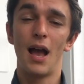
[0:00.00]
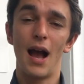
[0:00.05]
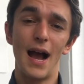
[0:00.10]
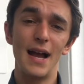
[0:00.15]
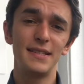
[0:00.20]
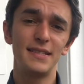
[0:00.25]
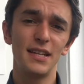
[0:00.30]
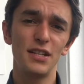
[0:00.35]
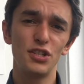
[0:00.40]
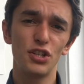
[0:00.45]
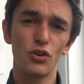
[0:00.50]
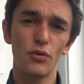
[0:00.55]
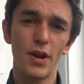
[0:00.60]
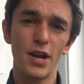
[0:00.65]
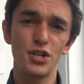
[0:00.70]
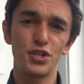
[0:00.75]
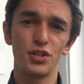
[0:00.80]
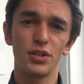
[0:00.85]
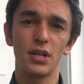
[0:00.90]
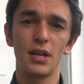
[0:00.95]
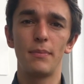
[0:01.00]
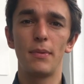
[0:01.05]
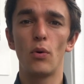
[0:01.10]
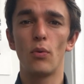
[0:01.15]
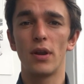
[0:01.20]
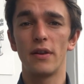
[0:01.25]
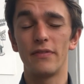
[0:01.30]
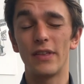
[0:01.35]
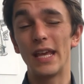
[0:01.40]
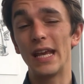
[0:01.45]
Idea generation can be one
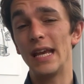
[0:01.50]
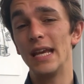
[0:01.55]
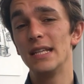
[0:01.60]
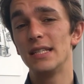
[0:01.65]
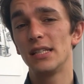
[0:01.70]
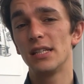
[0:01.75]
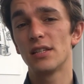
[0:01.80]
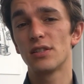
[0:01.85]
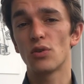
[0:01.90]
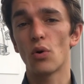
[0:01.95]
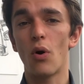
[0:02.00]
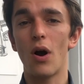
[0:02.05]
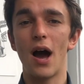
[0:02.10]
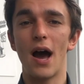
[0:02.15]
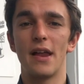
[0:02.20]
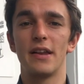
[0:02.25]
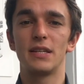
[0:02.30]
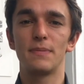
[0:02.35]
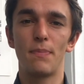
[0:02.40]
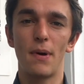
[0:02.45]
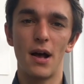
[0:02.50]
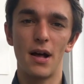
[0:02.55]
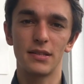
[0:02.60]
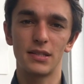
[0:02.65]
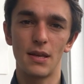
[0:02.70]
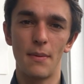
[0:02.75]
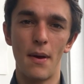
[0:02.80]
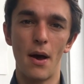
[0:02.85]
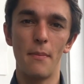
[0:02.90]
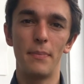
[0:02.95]
of the easiest or hardest parts
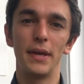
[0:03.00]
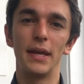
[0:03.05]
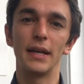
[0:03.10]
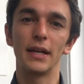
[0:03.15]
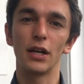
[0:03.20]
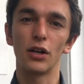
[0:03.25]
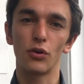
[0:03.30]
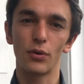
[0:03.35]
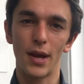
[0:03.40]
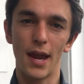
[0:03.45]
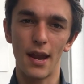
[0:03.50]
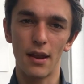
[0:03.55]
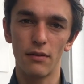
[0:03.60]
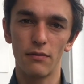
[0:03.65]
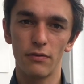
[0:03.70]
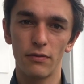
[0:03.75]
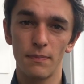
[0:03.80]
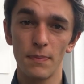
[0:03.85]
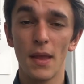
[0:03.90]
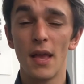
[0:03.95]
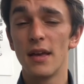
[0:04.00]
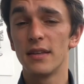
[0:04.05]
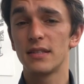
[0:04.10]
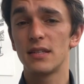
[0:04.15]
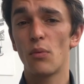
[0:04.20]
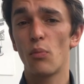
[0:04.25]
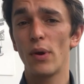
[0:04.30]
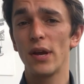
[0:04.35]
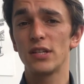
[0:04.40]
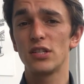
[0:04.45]
about being a creative.
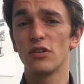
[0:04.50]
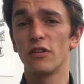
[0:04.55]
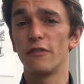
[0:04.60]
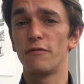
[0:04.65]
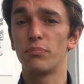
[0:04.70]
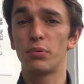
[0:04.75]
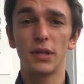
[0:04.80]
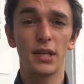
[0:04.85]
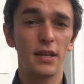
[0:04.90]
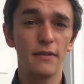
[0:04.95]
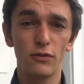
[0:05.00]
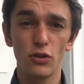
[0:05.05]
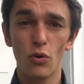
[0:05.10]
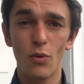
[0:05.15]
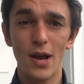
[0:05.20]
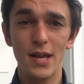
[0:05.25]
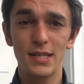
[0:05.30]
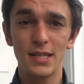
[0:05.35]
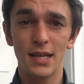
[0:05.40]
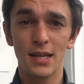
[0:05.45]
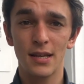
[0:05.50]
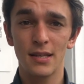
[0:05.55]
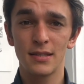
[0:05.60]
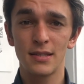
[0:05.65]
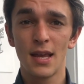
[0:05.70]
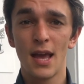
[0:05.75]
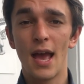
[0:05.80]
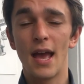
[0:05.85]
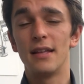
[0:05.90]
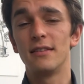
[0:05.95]
Some weeks you'll have plenty of new ideas,
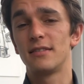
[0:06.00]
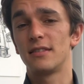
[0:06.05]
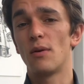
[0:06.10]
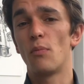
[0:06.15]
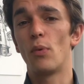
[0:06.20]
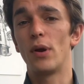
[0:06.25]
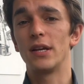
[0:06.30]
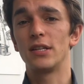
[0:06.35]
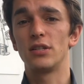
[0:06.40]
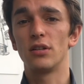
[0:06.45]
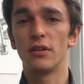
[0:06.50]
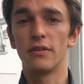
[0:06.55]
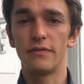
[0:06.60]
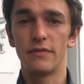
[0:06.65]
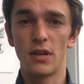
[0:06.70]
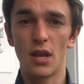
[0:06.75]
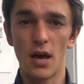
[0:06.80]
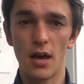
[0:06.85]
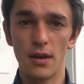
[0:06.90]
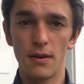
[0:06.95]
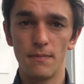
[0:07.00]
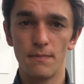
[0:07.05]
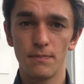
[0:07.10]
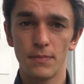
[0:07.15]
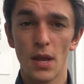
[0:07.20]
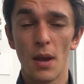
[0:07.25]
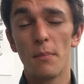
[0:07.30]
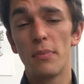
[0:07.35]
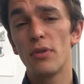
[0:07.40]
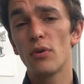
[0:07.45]
and some weeks you'll have none.
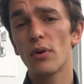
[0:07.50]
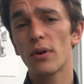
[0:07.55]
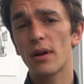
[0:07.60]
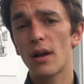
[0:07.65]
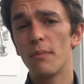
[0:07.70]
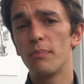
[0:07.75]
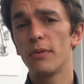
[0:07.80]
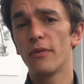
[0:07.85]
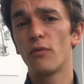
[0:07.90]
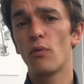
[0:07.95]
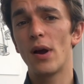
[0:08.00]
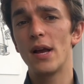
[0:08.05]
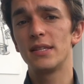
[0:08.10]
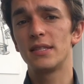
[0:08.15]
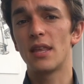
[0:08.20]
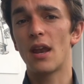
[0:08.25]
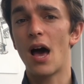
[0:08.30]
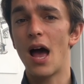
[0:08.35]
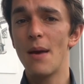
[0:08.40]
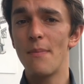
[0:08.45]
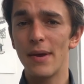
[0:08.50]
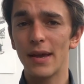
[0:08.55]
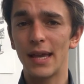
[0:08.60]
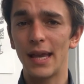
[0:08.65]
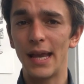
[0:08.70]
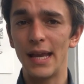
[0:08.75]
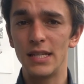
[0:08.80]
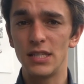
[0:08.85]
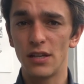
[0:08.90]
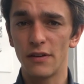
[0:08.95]
But there are a couple of ways that I make it
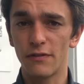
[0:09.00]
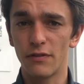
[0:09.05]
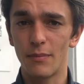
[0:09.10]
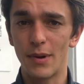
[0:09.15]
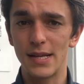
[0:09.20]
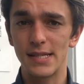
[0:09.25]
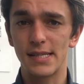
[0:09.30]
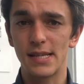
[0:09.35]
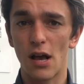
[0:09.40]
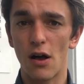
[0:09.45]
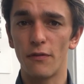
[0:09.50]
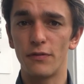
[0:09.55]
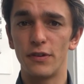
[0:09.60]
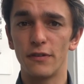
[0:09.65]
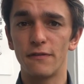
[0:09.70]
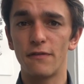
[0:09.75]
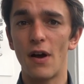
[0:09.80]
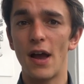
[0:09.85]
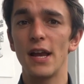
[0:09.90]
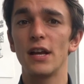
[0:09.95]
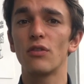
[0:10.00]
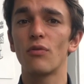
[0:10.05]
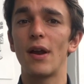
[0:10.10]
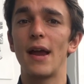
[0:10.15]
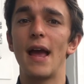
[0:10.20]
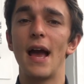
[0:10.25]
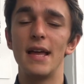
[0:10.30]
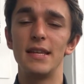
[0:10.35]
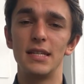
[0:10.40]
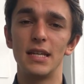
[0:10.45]
easier for myself to find great
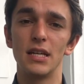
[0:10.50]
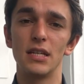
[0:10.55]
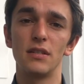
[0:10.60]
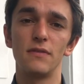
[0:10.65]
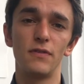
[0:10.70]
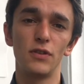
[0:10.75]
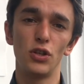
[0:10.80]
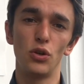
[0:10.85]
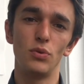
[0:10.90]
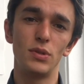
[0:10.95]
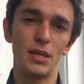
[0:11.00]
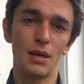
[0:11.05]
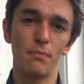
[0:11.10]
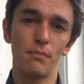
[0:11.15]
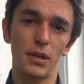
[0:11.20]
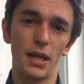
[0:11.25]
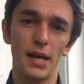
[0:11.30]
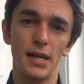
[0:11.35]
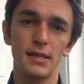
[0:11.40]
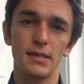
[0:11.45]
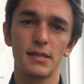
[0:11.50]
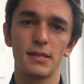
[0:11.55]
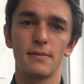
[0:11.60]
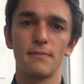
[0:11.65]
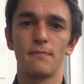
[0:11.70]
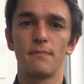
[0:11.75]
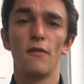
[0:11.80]
ideas for new templates.